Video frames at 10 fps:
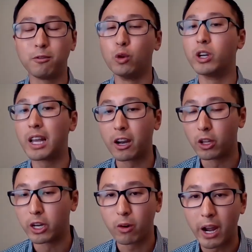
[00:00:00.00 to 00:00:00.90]
fluid
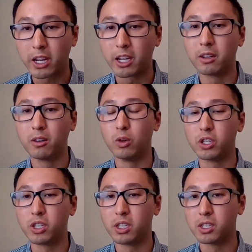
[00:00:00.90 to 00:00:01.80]
catalytic cracking,
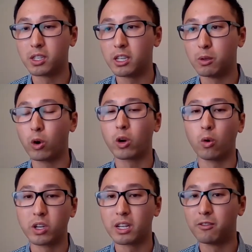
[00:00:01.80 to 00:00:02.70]
which is the
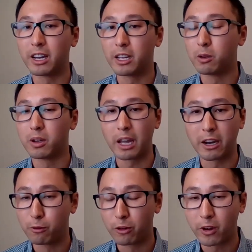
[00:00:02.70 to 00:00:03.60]
workhorse of any
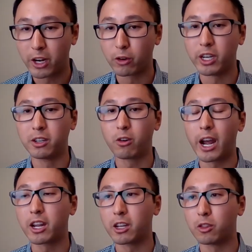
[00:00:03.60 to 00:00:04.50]
refinery,
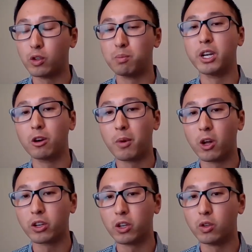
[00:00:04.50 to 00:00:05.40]
cracking those bigger
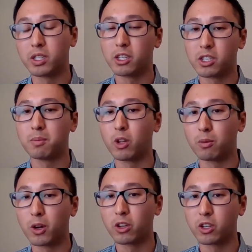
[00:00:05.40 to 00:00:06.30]
molecules into
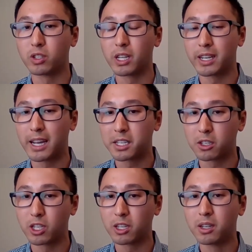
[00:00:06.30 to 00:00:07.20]
smaller molecules like
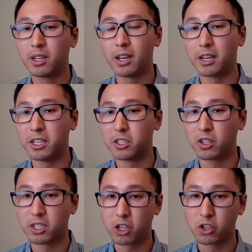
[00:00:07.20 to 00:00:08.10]
gasoline and diesel
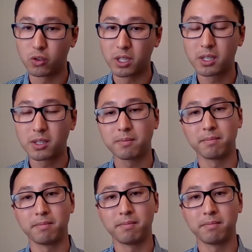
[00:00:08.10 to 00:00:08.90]
constituents.